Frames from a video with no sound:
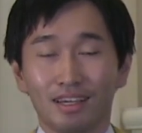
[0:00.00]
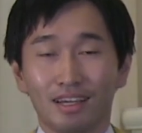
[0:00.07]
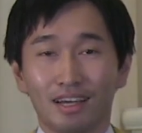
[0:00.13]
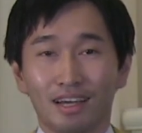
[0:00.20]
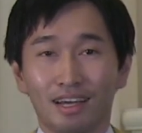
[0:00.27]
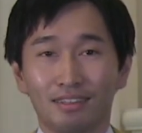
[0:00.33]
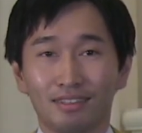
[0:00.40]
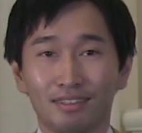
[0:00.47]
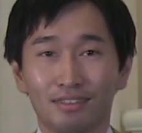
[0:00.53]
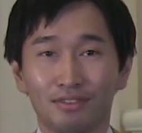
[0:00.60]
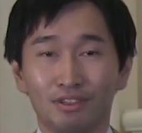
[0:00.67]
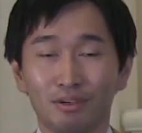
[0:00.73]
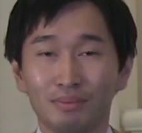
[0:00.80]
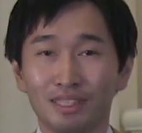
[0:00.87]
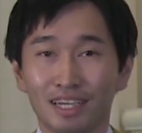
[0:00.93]
And
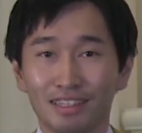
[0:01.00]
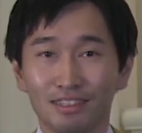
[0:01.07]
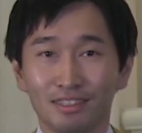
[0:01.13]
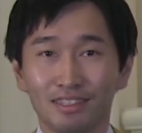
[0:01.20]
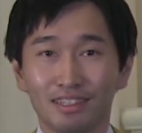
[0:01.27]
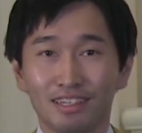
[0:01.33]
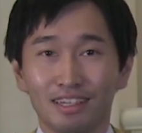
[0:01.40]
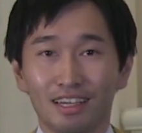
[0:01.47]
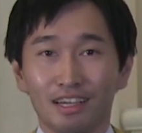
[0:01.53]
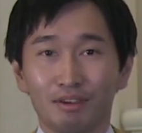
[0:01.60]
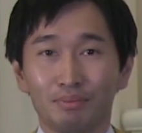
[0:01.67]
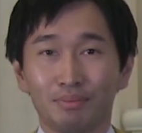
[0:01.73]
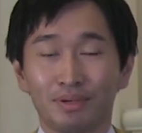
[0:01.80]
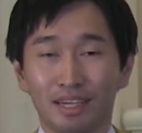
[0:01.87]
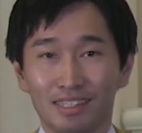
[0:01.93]
from that
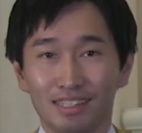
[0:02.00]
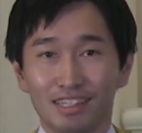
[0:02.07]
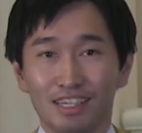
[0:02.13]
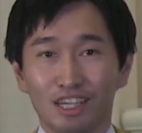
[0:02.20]
place,